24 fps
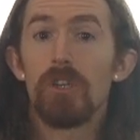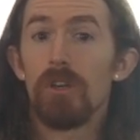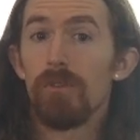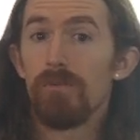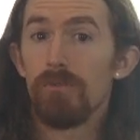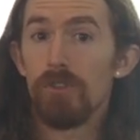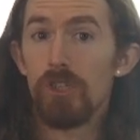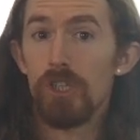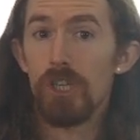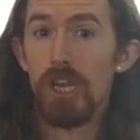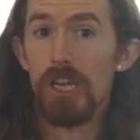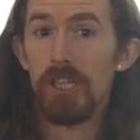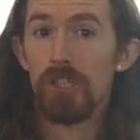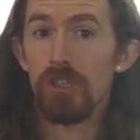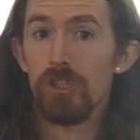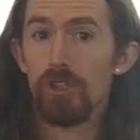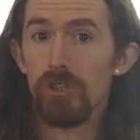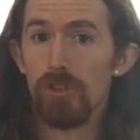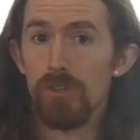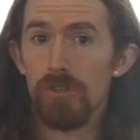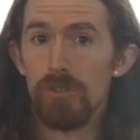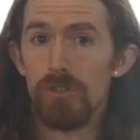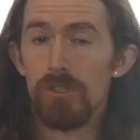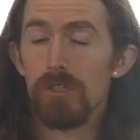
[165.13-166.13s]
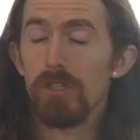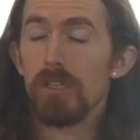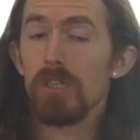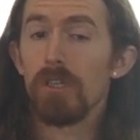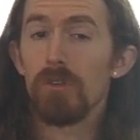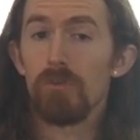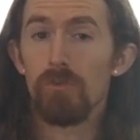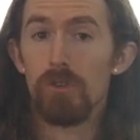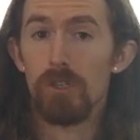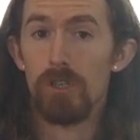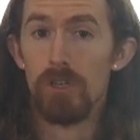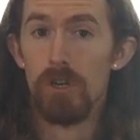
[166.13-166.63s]
of gestures in
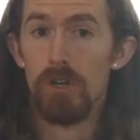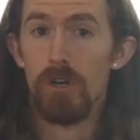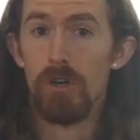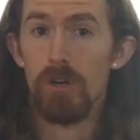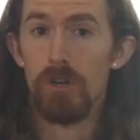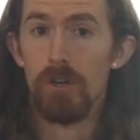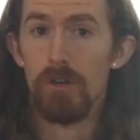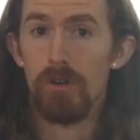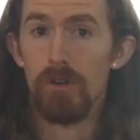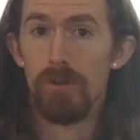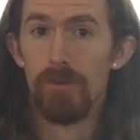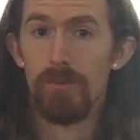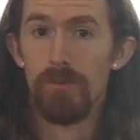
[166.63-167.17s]
return.